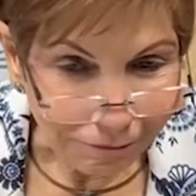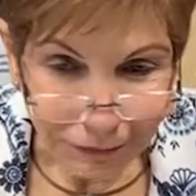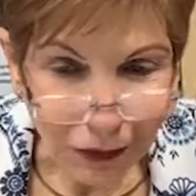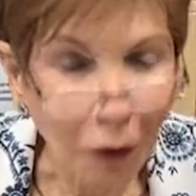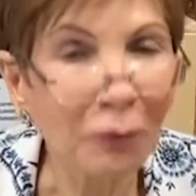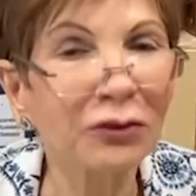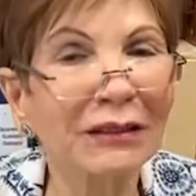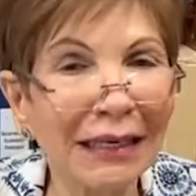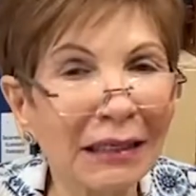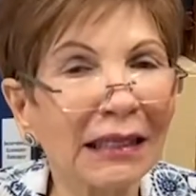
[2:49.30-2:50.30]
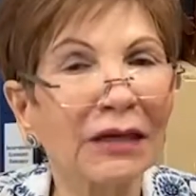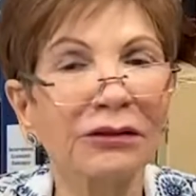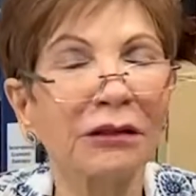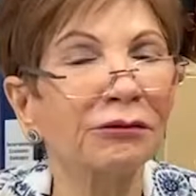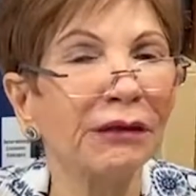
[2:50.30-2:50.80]
Almost
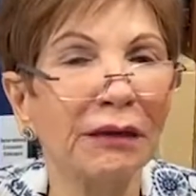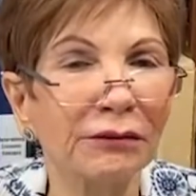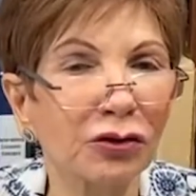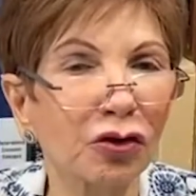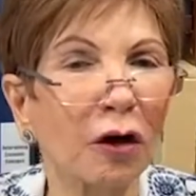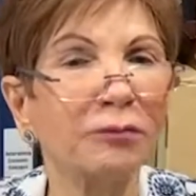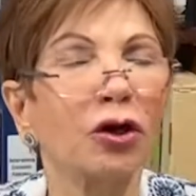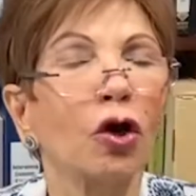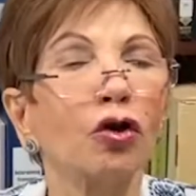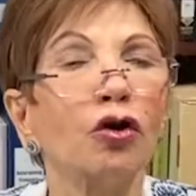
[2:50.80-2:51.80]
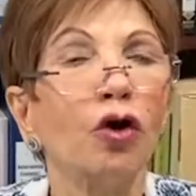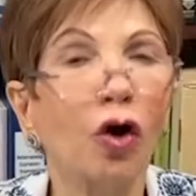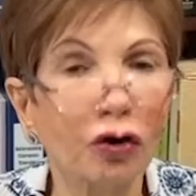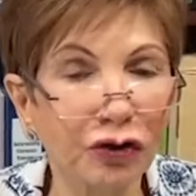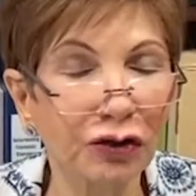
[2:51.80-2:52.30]
10,300 jobs
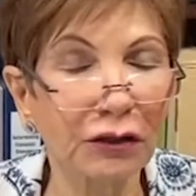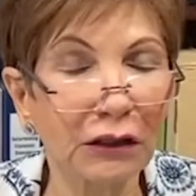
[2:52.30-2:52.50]
lost